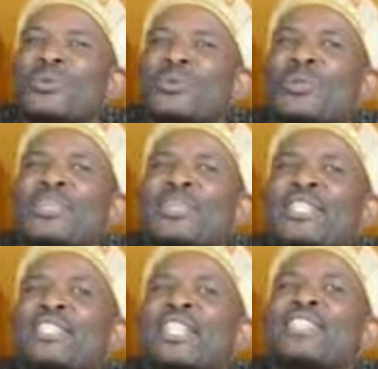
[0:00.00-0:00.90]
we
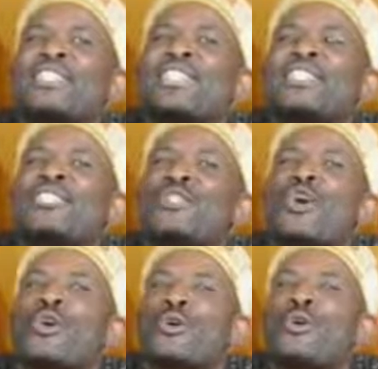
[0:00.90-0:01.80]
literally said
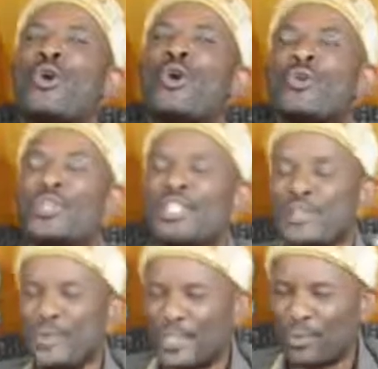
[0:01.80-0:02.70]
dog, on which
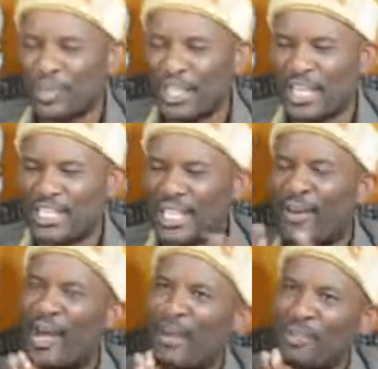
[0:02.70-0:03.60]
we changed
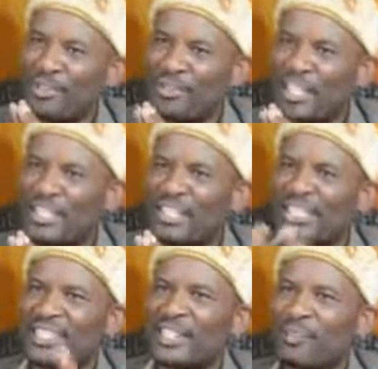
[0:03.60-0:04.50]
our abbreviations
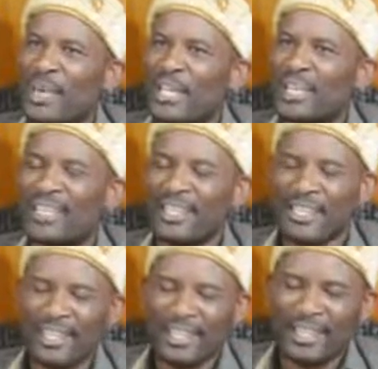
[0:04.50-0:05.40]
in this manner,
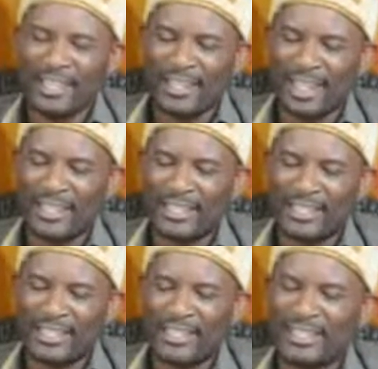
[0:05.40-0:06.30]
that
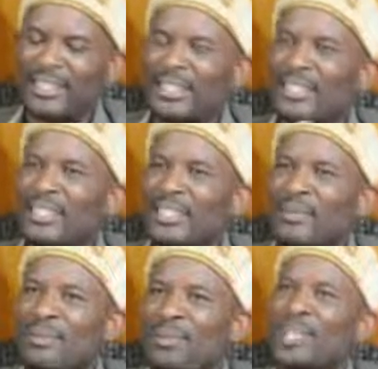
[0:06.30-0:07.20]
D
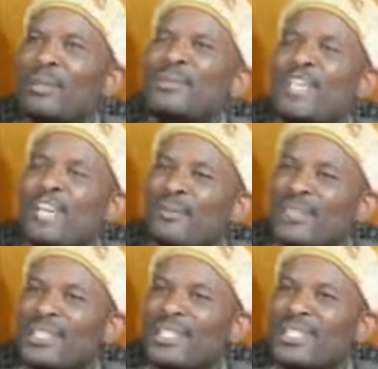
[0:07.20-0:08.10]
became
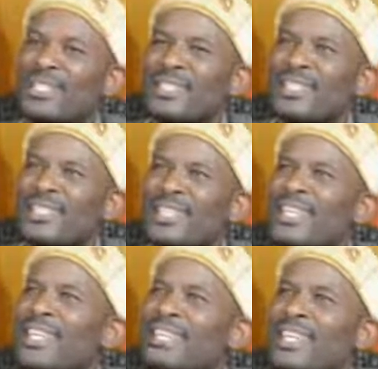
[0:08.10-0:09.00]
diamonds. Then
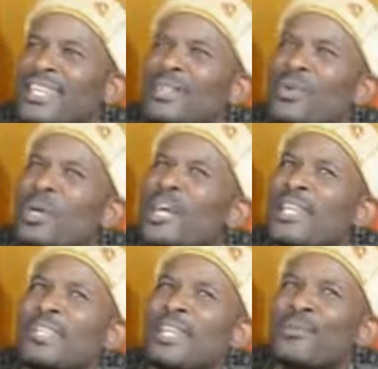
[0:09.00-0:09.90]
I started, where are
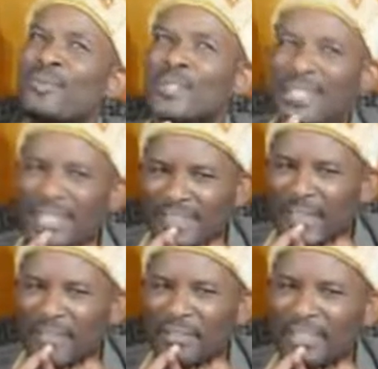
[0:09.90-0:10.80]
the diamonds in
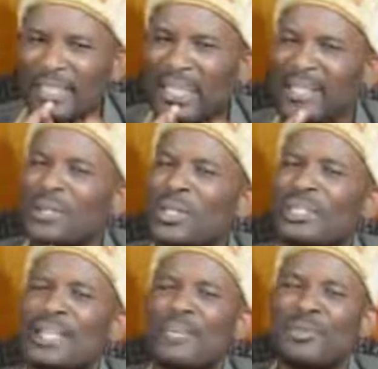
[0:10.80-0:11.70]
Africa? I saw that
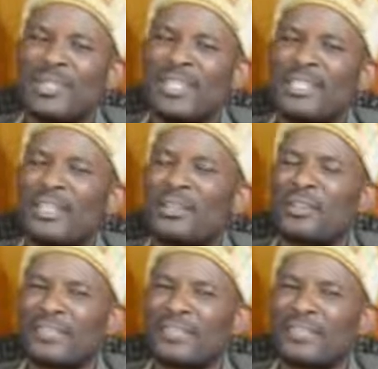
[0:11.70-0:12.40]
diamonds are in South Africa.